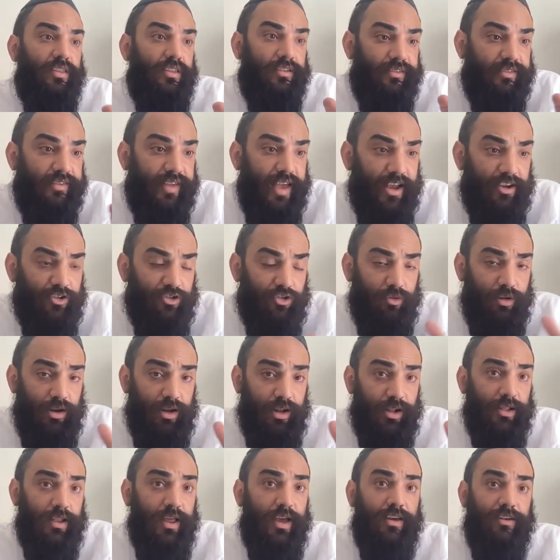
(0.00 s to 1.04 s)
the
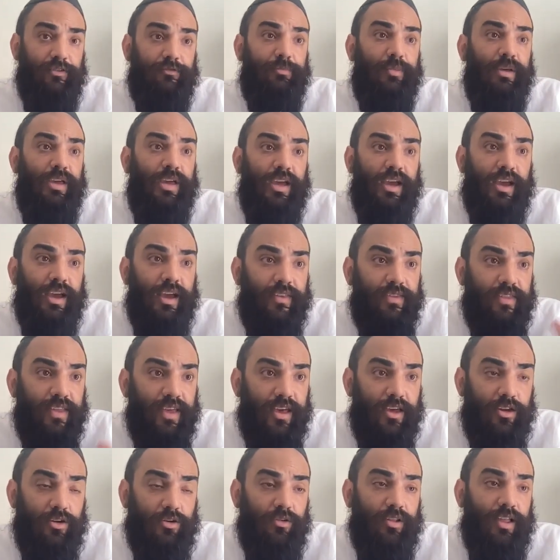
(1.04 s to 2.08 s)
saturating light of being, and the
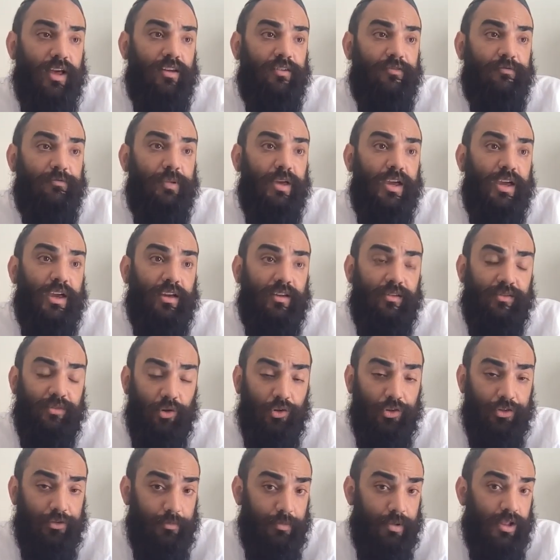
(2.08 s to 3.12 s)
inner light of being is
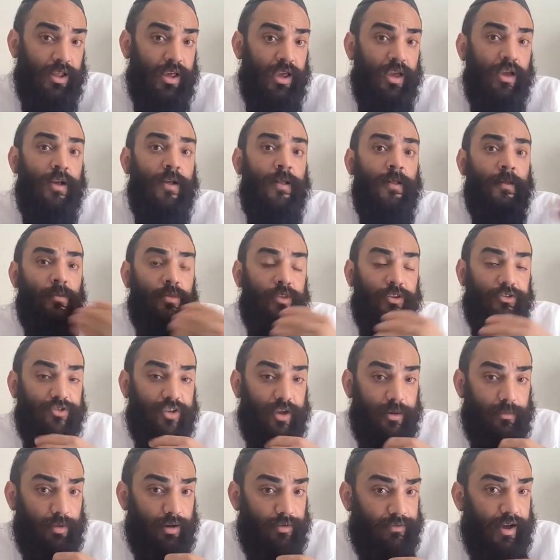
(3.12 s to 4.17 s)
ultimately the
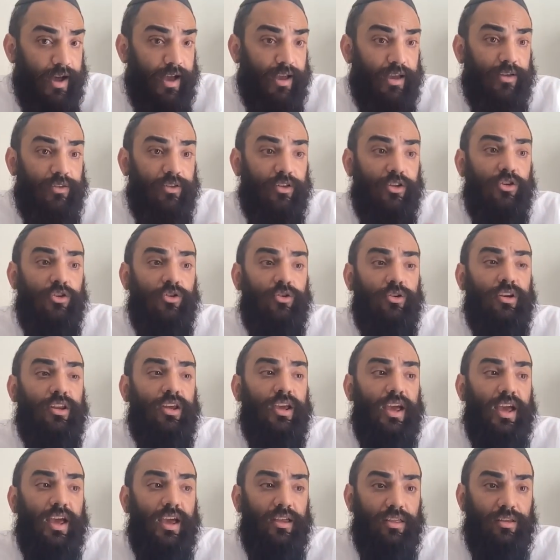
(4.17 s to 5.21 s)
Shem Havaya, the Yud
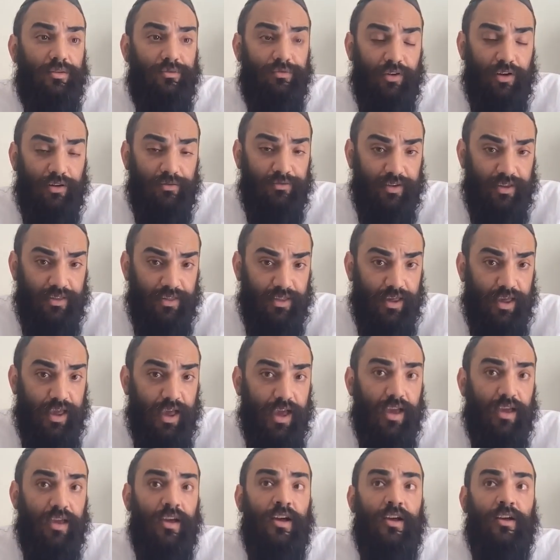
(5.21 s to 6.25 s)
K, the Vav, and the
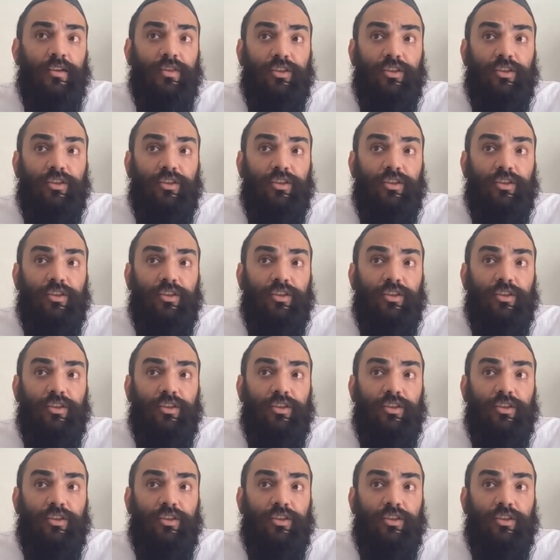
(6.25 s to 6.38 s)
K.